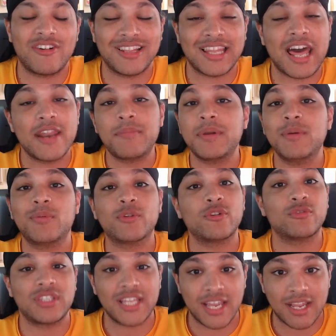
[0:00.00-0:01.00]
A lot of people
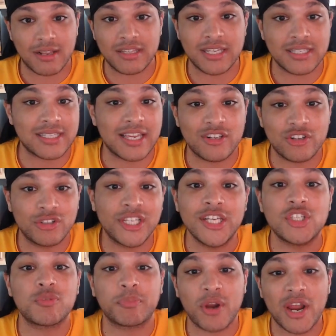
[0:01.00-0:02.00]
don't think Nintendo
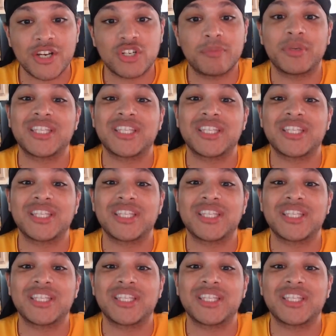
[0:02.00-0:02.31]
needs pressure,